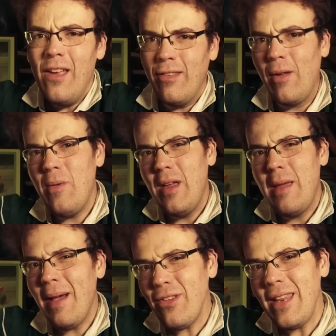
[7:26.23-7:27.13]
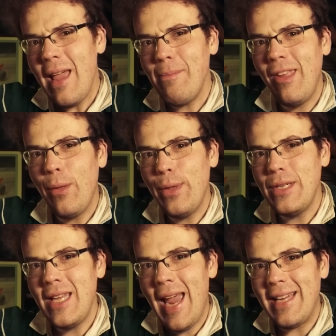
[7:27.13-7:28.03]
So imagine the MCL
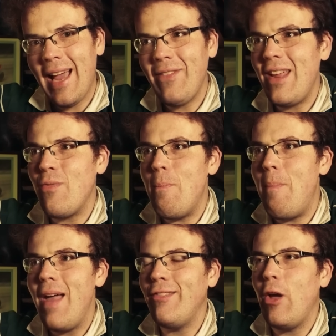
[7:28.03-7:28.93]
38 having its best